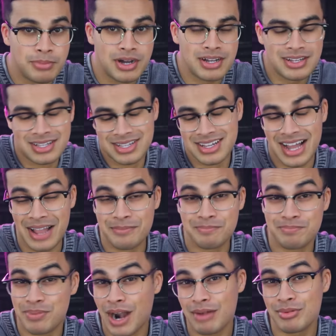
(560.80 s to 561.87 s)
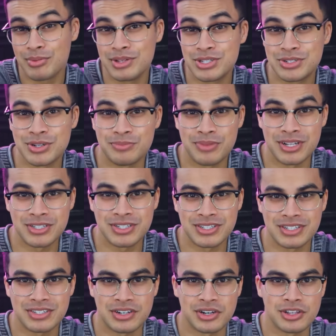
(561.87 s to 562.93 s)
But I probably should have mentioned
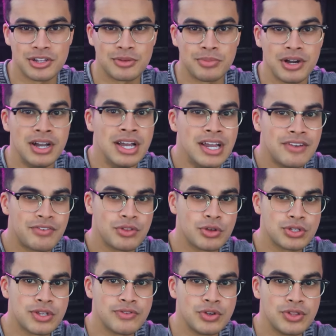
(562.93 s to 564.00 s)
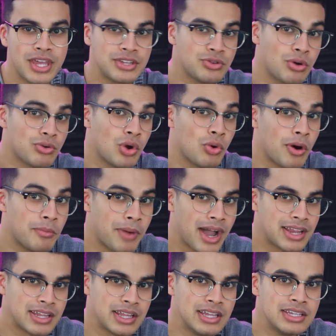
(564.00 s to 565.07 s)
this earlier, either. But for those of you that don't know what
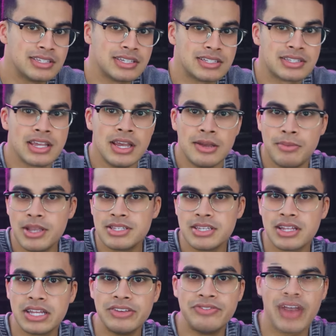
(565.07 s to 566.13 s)
mining is, it's basically